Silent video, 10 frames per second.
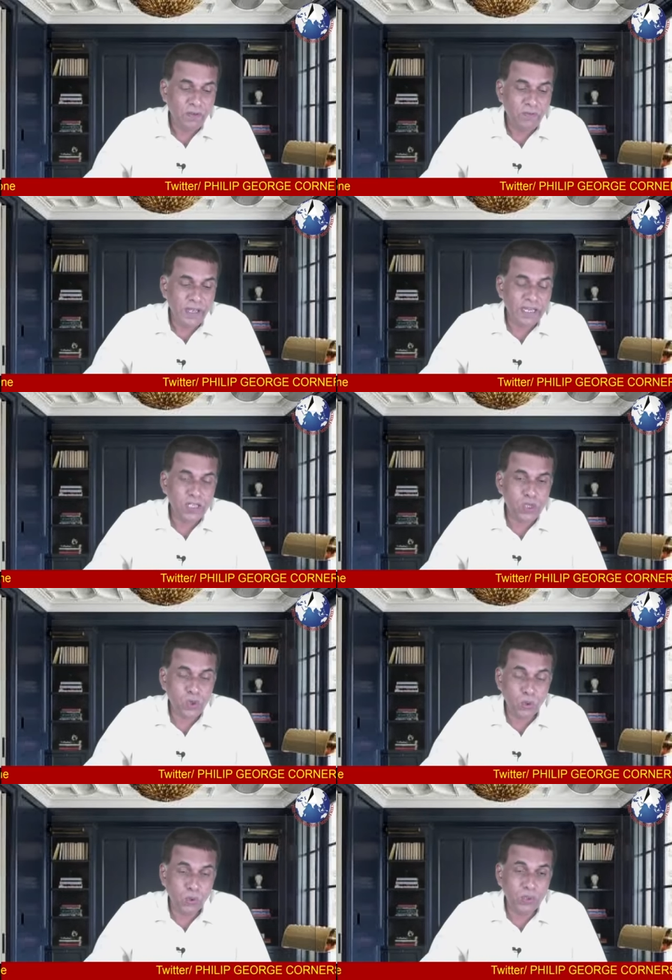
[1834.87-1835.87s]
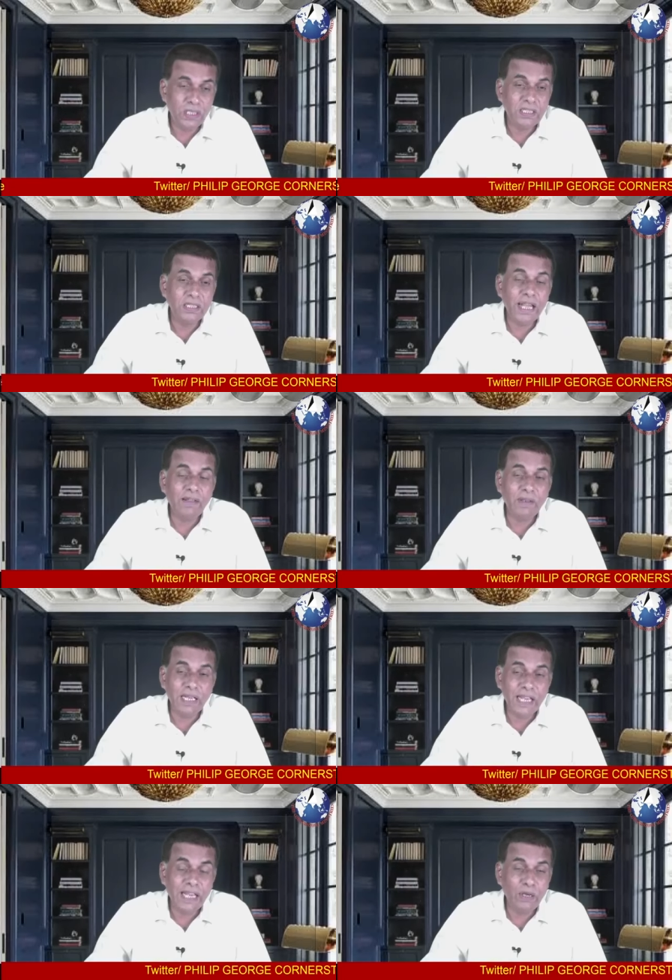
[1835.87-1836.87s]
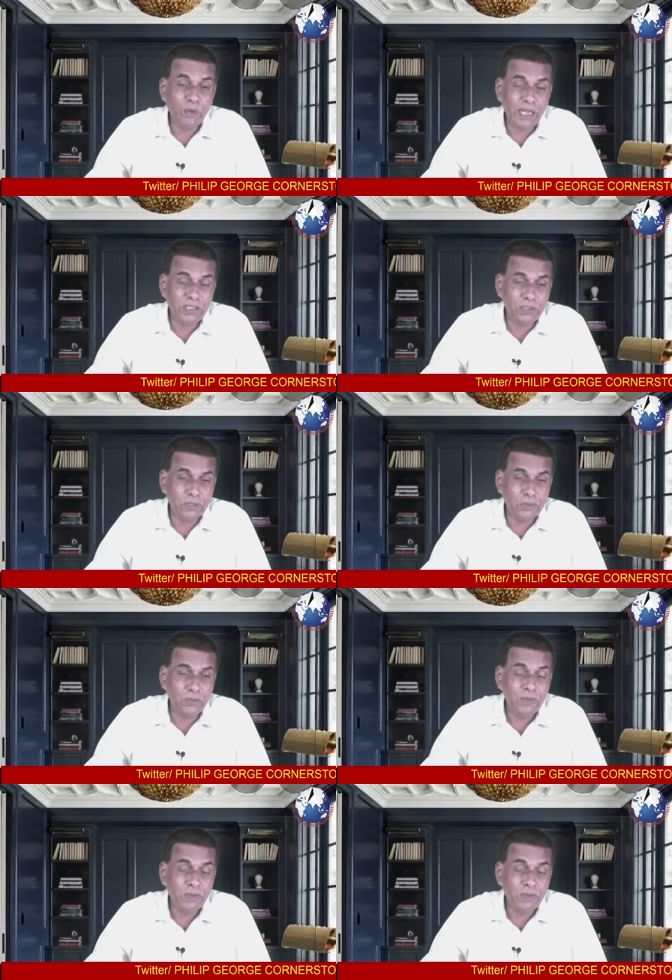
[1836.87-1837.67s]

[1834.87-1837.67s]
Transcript: very soon they will invite you